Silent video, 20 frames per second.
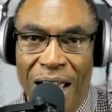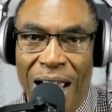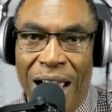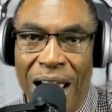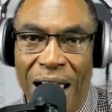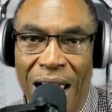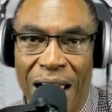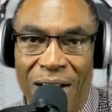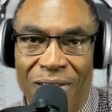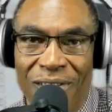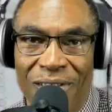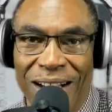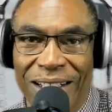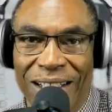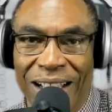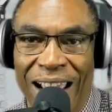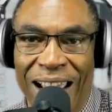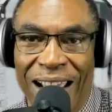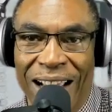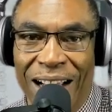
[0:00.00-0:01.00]

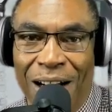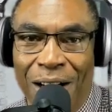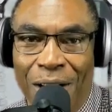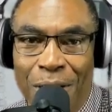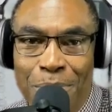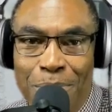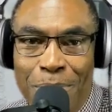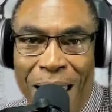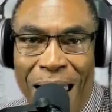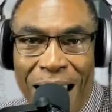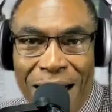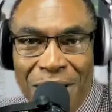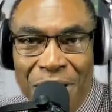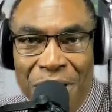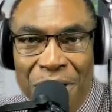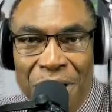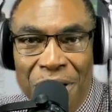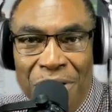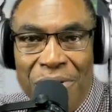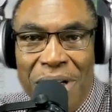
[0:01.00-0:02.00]
Everything goes back
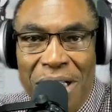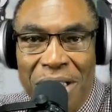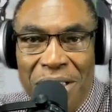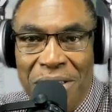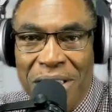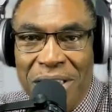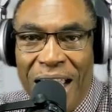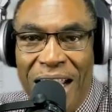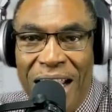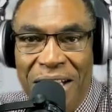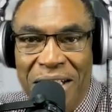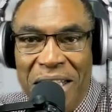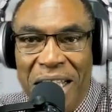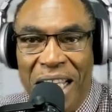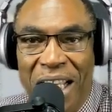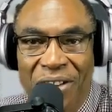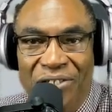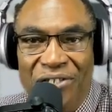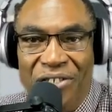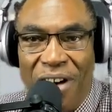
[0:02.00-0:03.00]
to the real estate
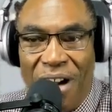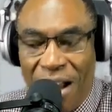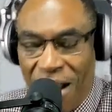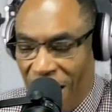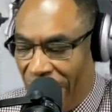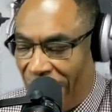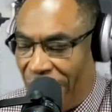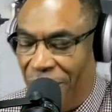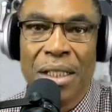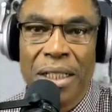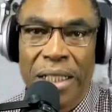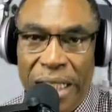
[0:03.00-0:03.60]
deed fraud.